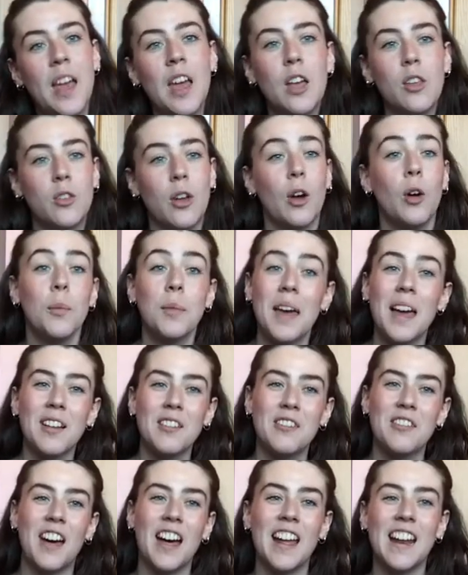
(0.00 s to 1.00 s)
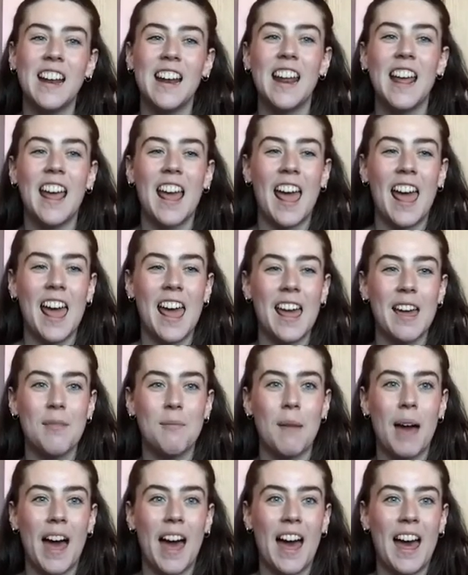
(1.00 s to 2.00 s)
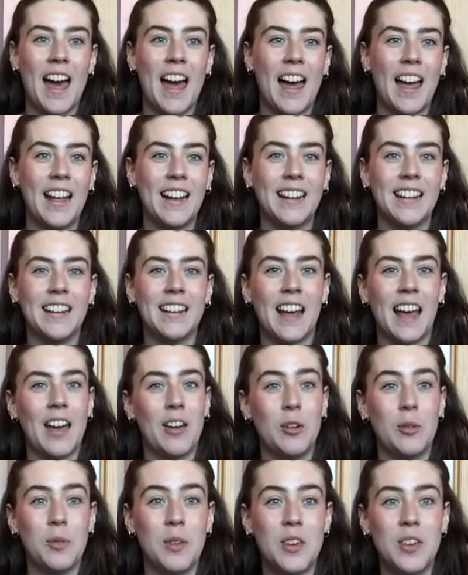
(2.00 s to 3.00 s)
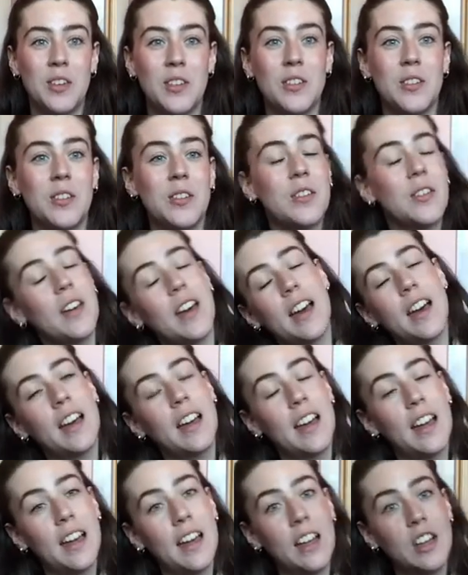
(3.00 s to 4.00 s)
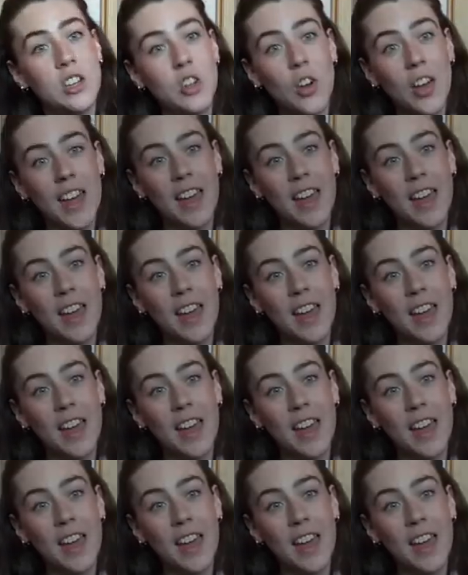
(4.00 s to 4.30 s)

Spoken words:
So I hope you had fun and I hope you enjoy